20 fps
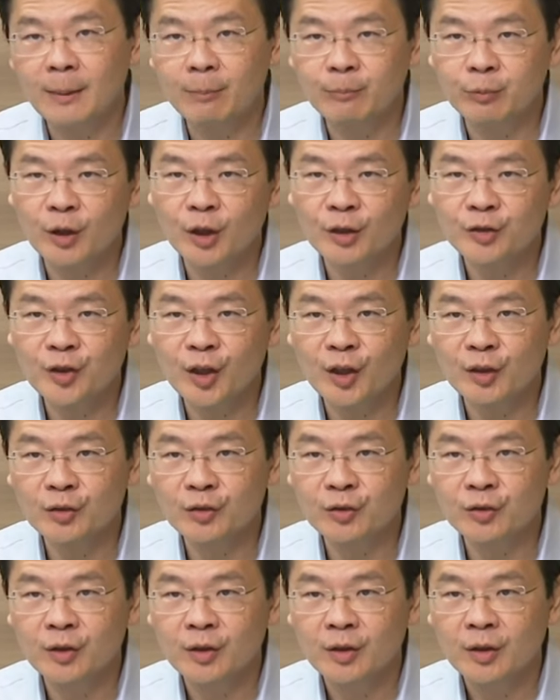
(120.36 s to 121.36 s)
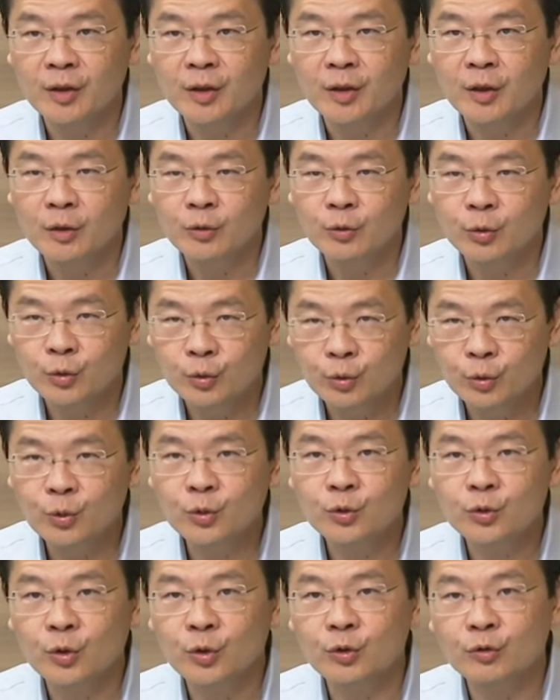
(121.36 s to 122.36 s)
a process to
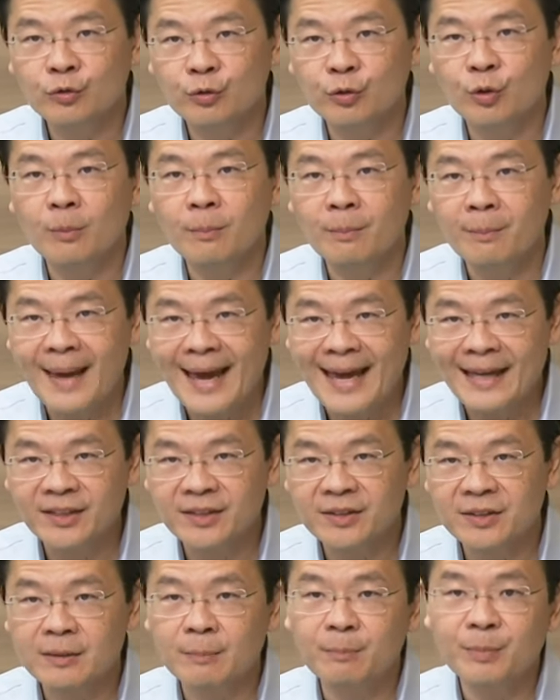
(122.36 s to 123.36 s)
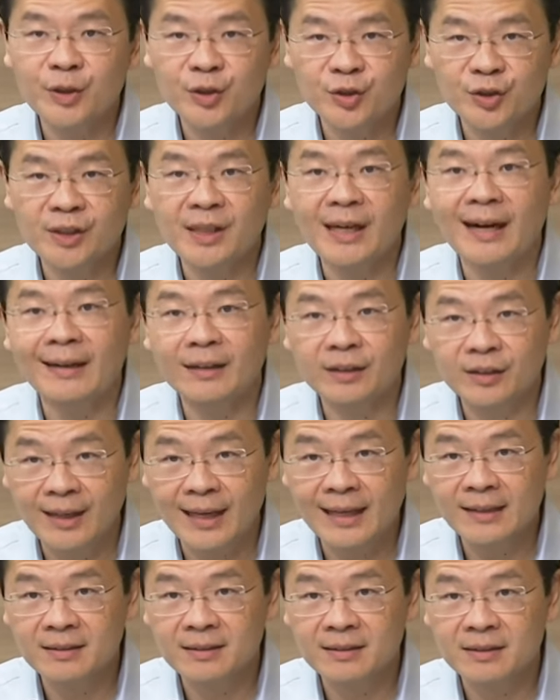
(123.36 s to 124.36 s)
do so through mass PCR
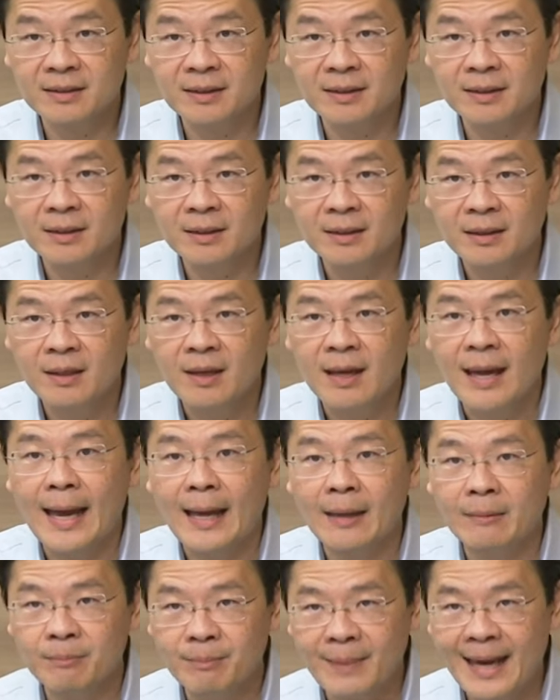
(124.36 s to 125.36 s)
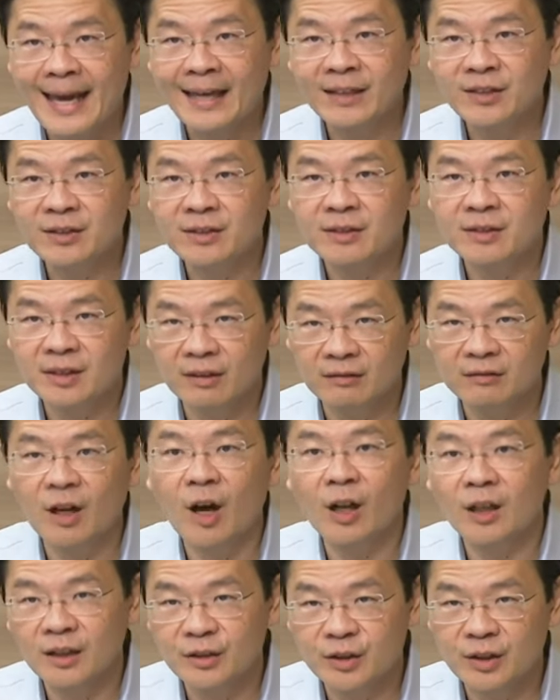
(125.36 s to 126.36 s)
test and mass
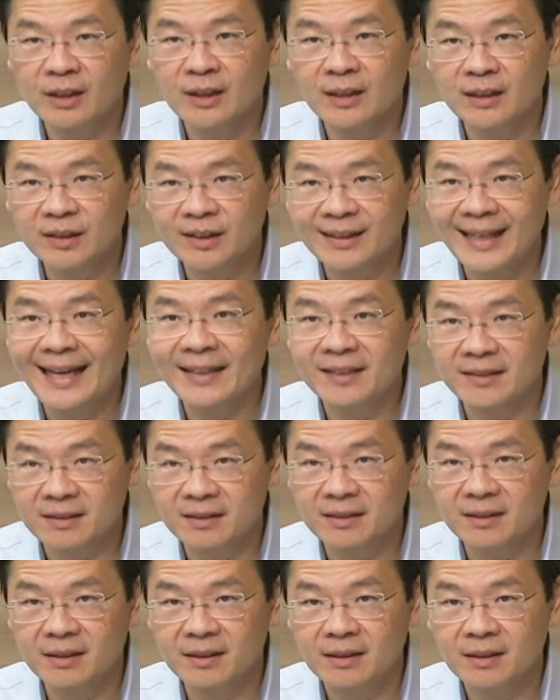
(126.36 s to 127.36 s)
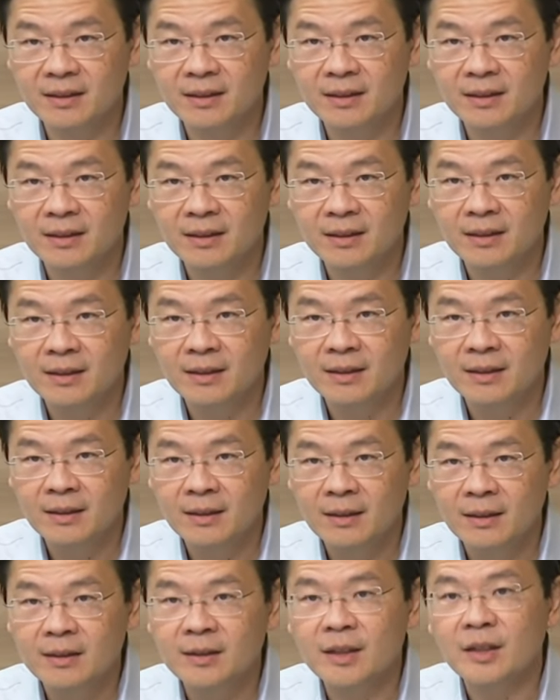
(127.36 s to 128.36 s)
serological test.
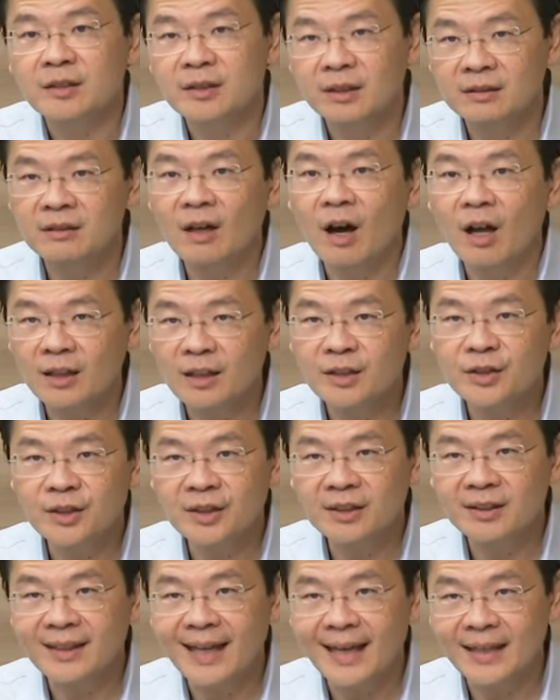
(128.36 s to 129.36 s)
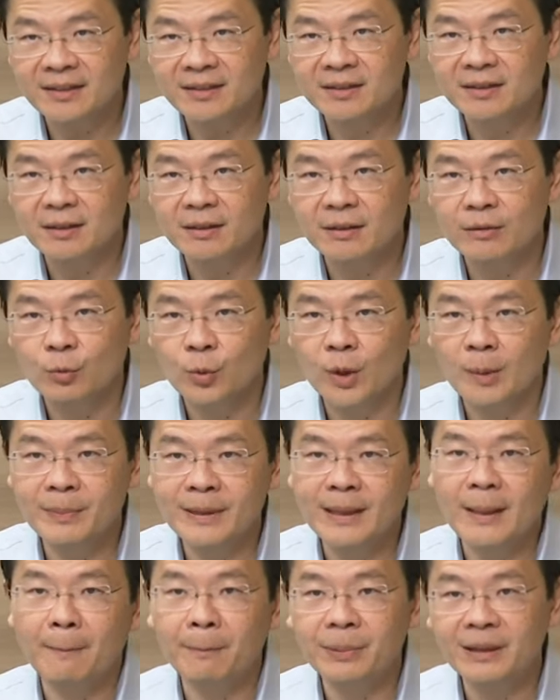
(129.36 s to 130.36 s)
The serology test will
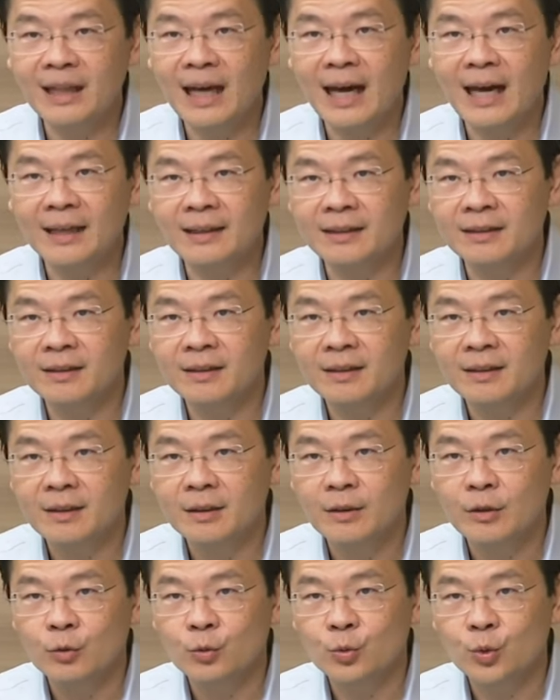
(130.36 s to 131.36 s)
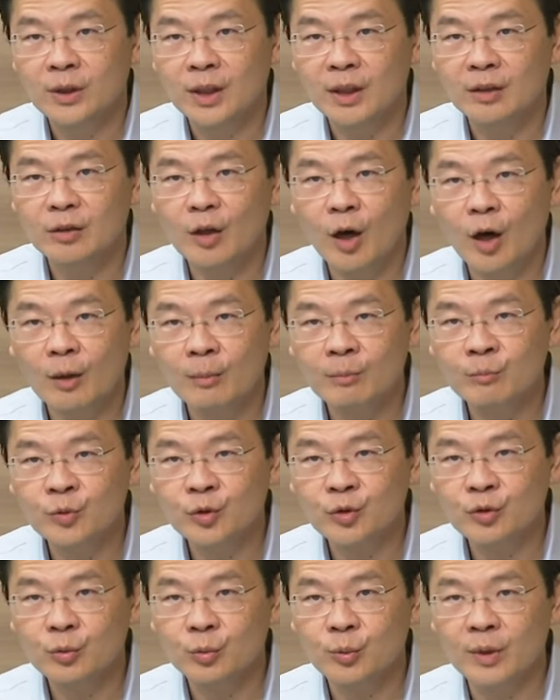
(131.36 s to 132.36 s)
be applied to the
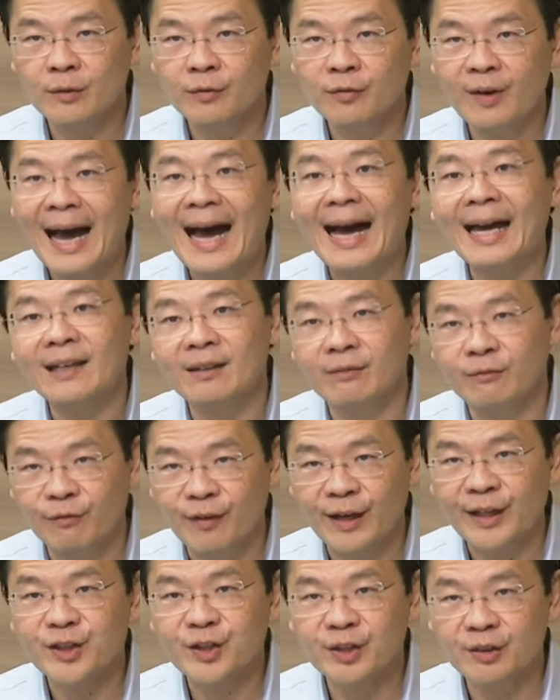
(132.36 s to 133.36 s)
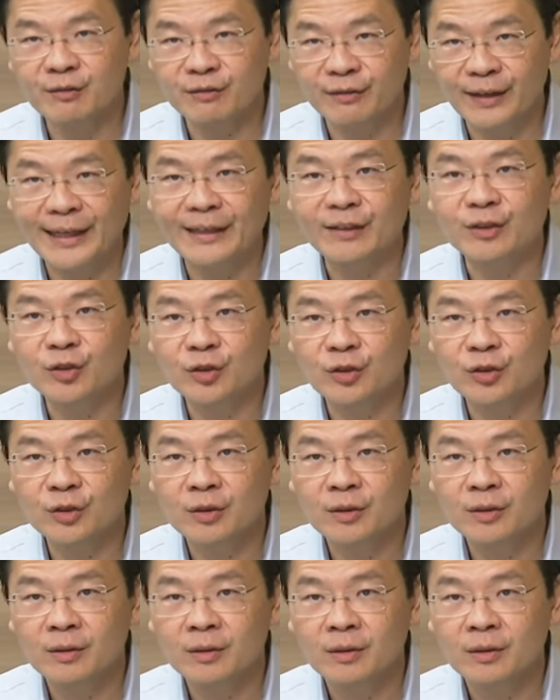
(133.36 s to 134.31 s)
dorms with high infection rates.